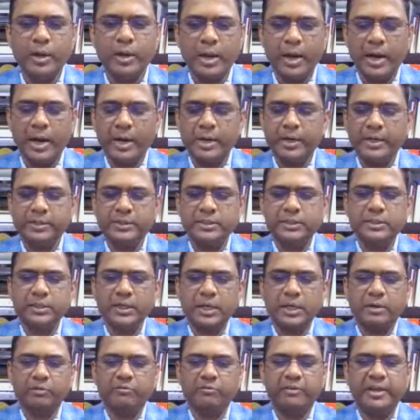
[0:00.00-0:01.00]
heart disease
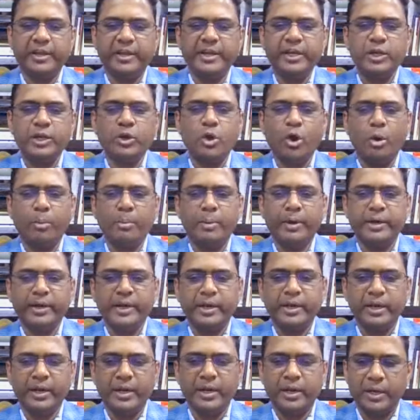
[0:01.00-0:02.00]
are very common
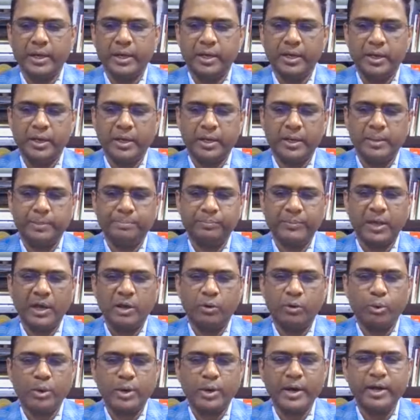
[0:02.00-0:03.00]
in
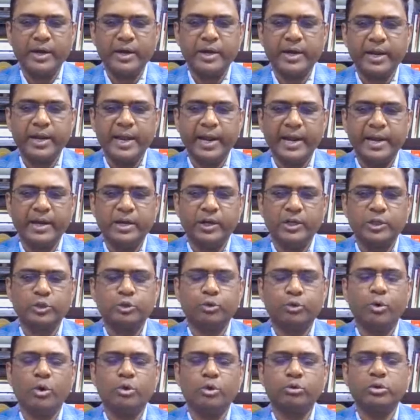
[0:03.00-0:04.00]
our country and
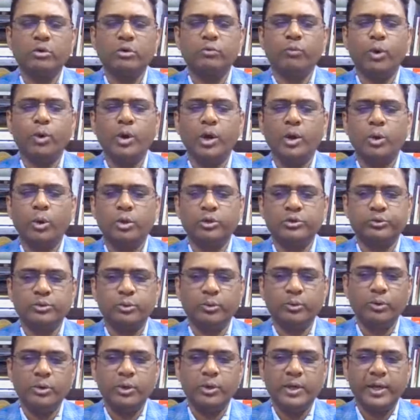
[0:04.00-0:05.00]
throughout the world
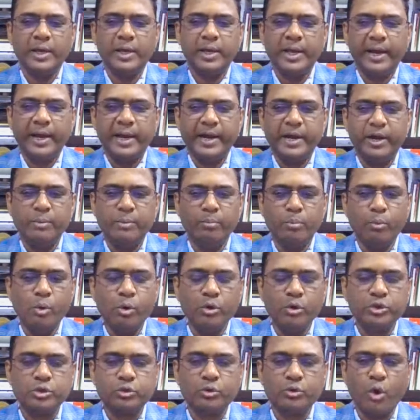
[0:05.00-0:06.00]
also. And
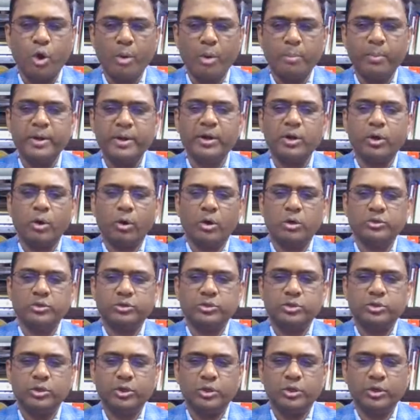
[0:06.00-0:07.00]
most common cause
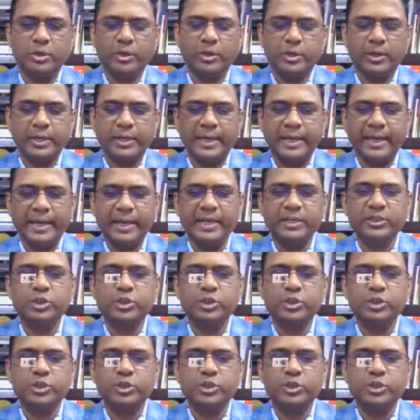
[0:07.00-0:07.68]
is